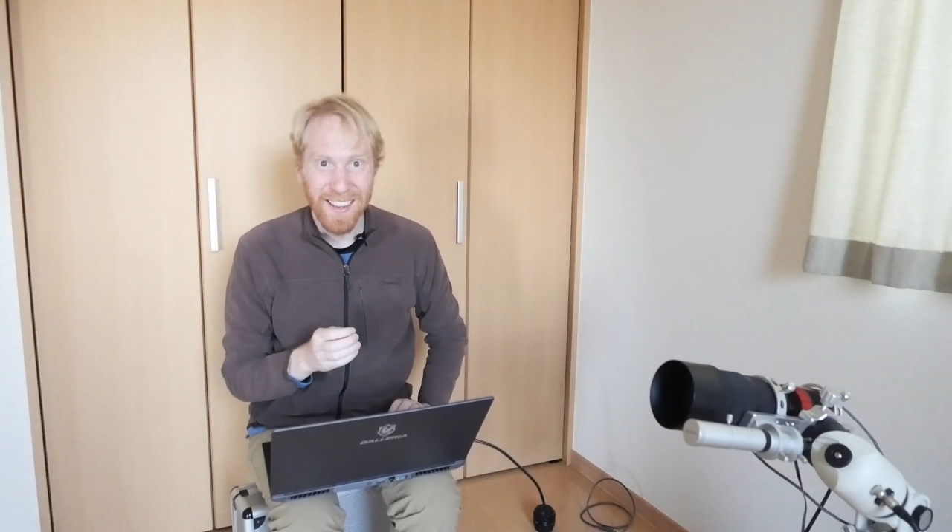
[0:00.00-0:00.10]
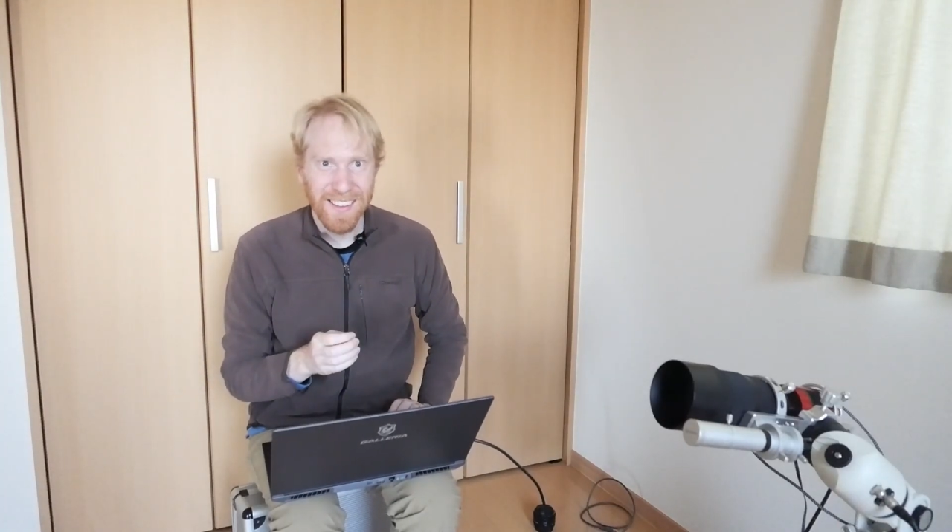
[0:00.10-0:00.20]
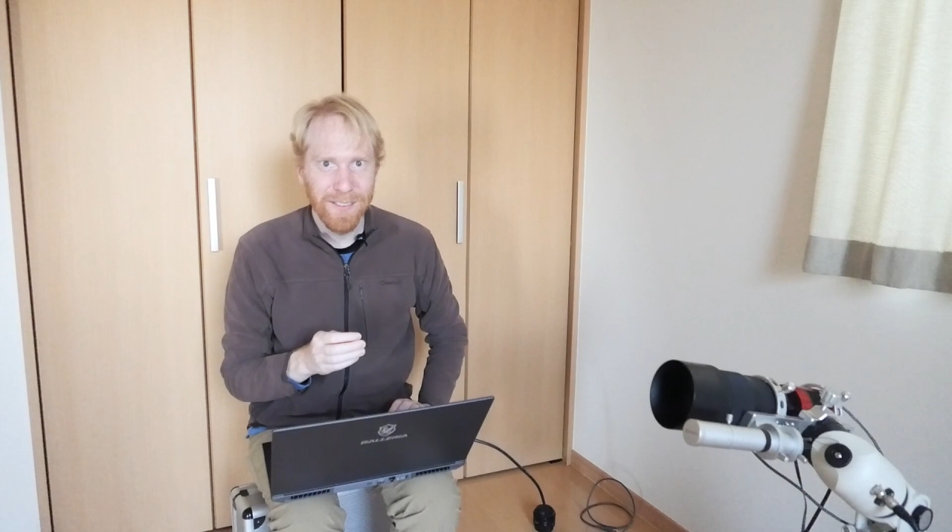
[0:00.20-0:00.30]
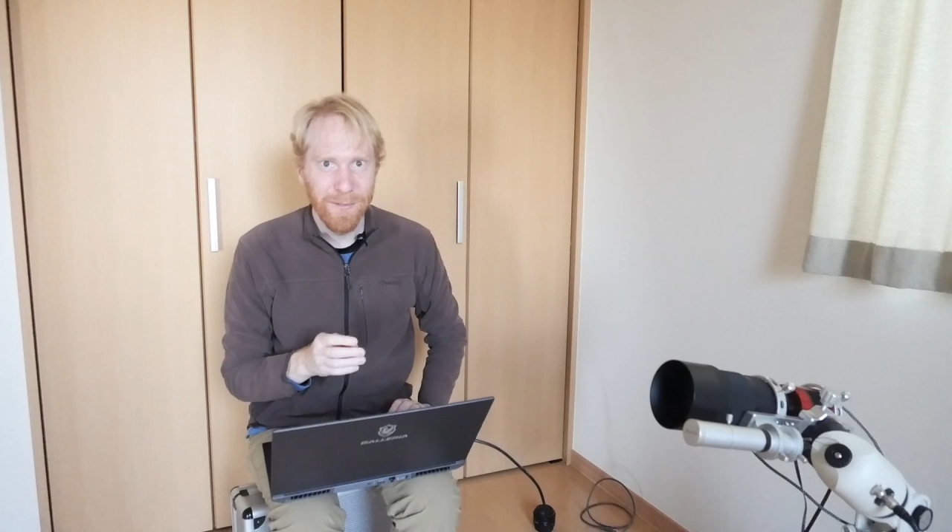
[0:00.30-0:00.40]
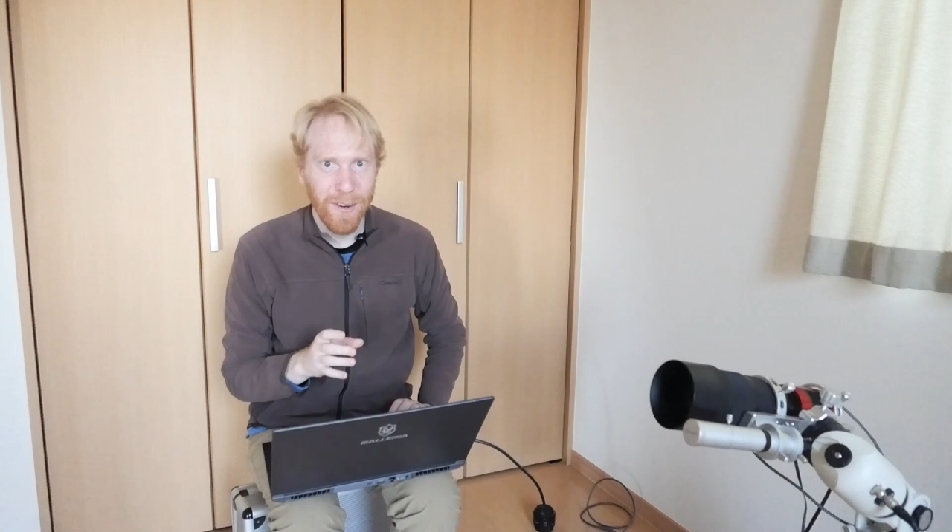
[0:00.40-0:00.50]

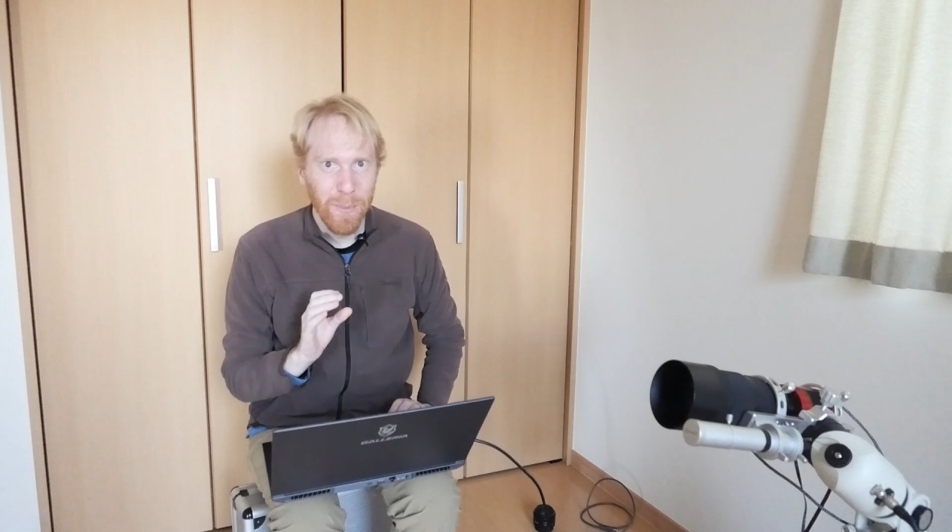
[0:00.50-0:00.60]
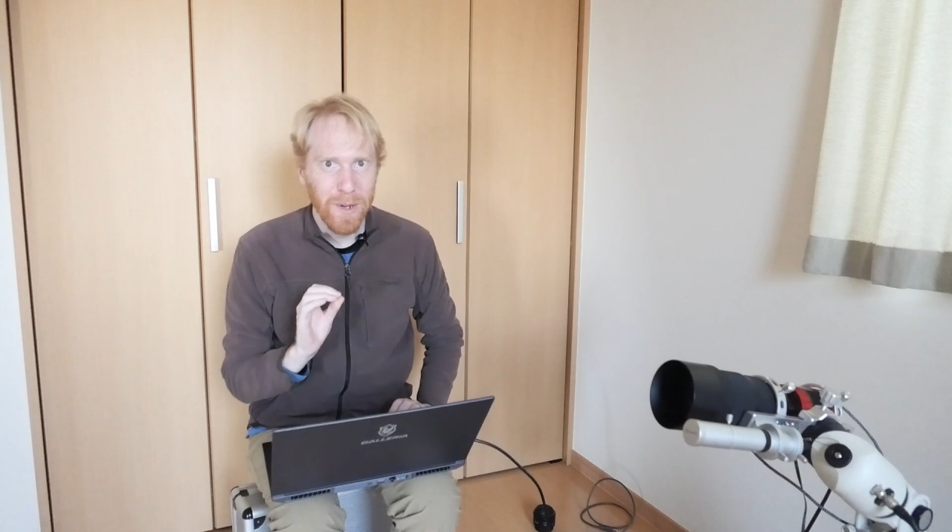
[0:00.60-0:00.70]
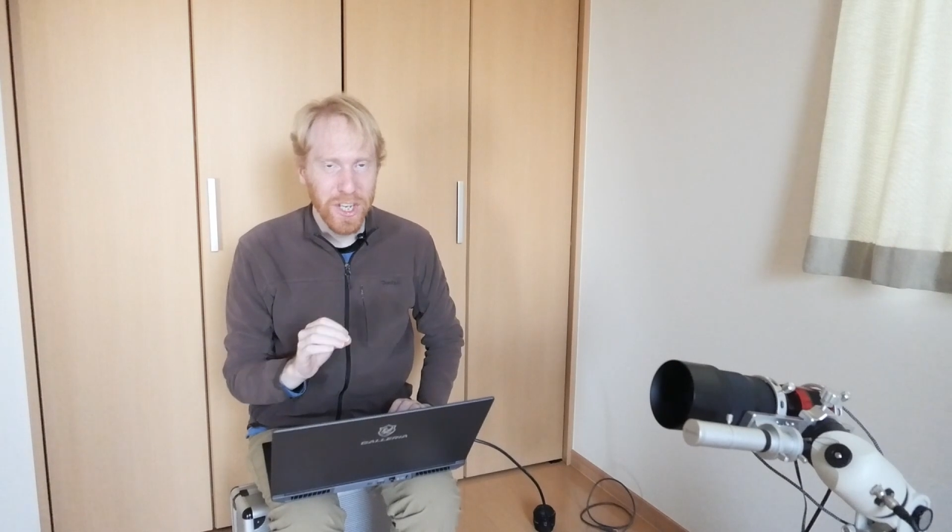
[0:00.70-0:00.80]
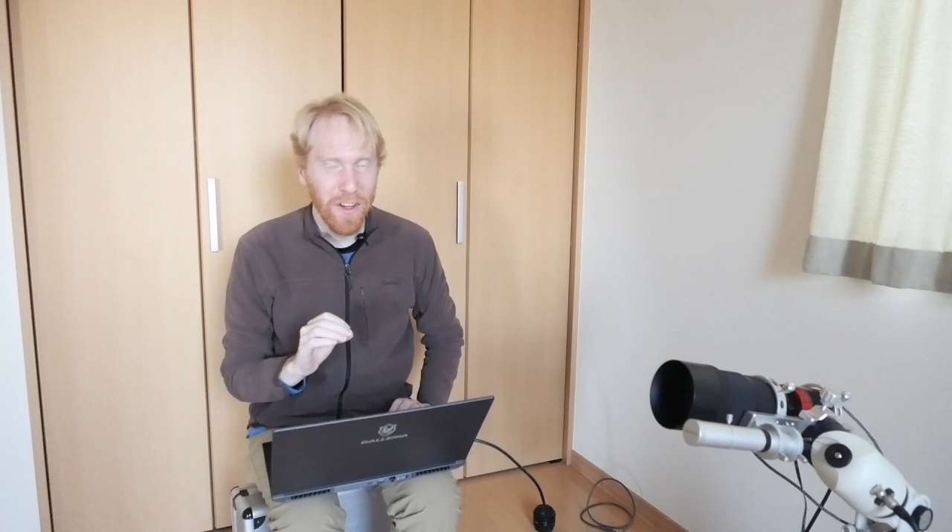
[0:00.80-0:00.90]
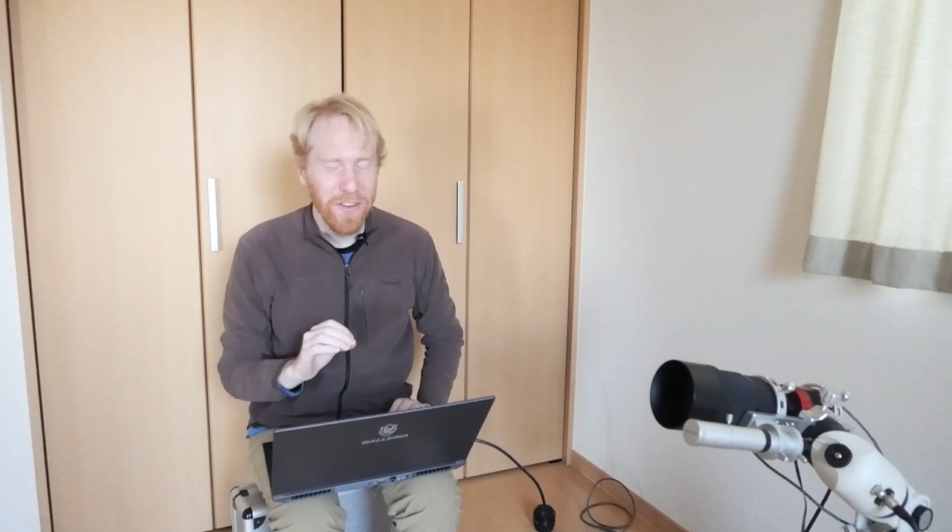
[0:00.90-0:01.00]
that's very
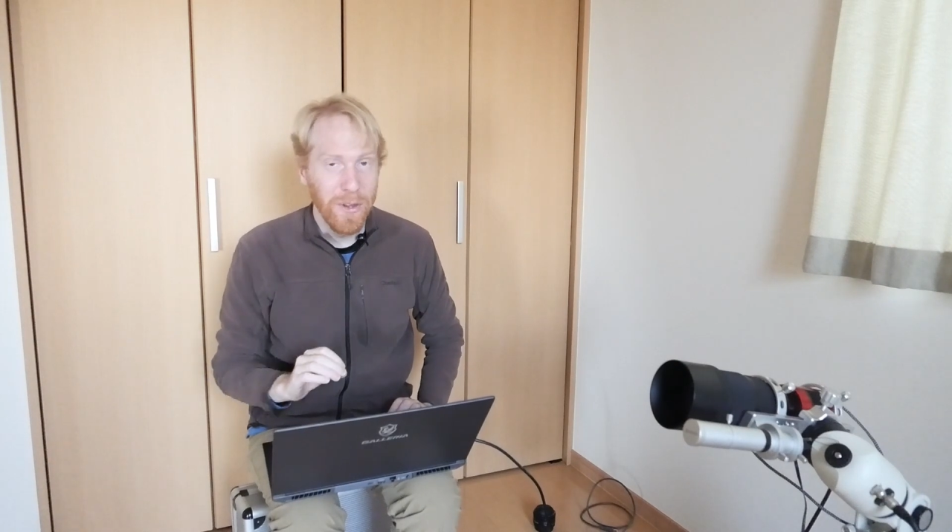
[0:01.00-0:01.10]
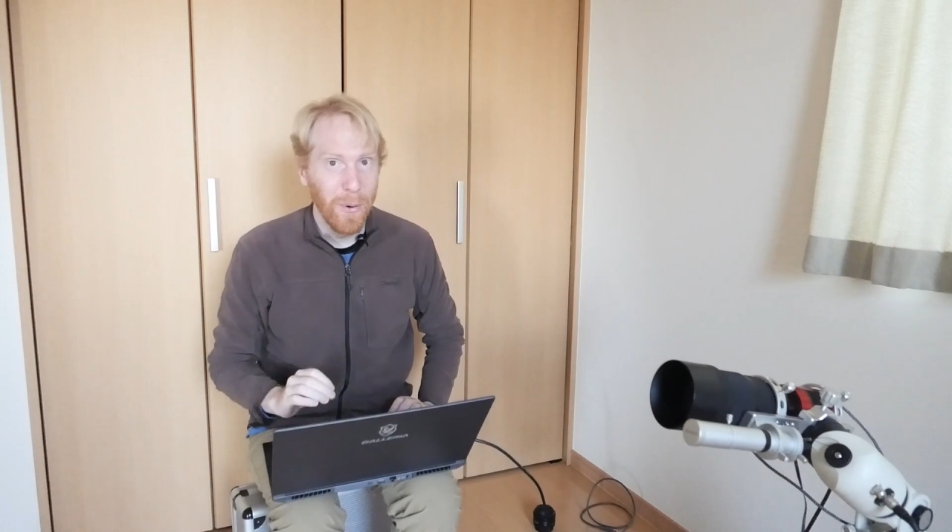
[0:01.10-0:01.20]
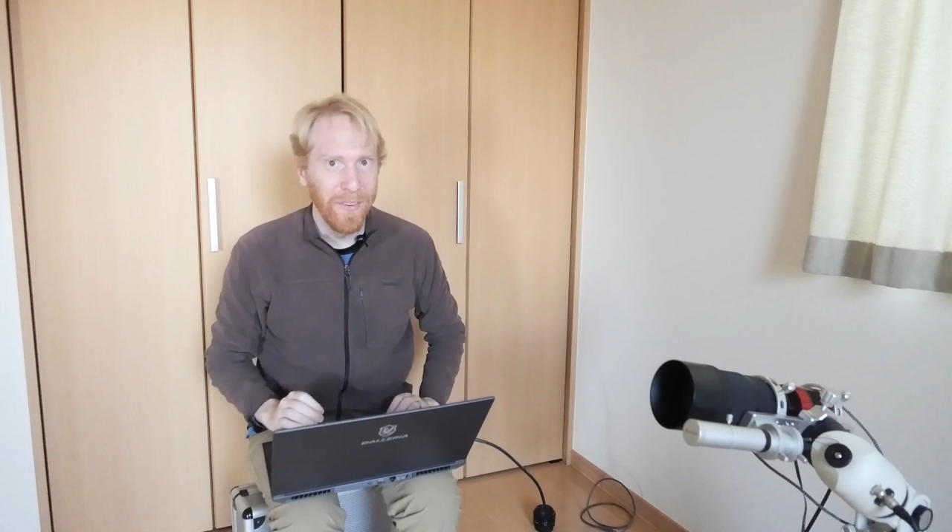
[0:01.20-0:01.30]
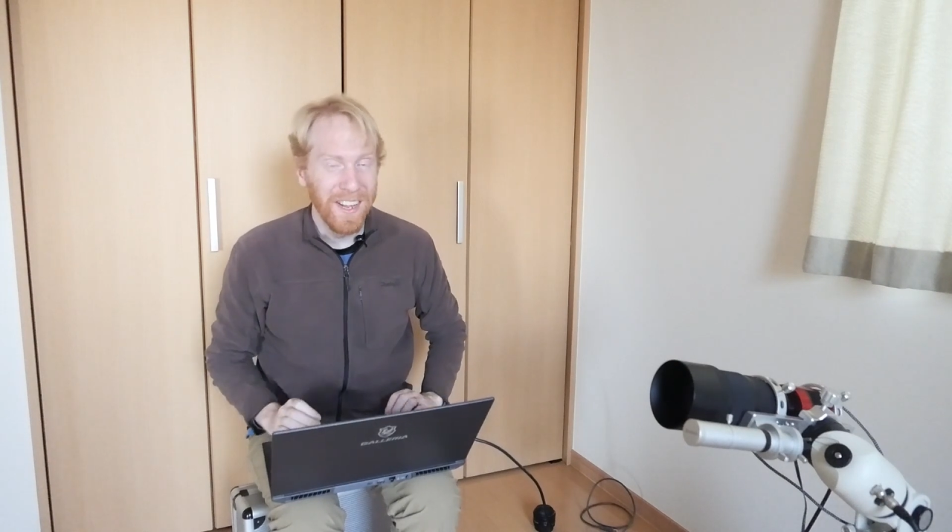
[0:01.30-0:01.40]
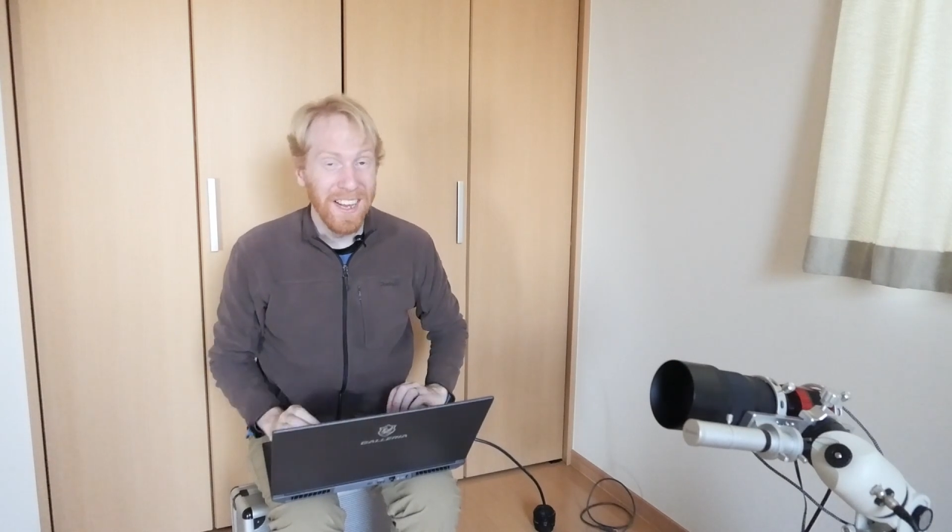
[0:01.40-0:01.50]
much unknown,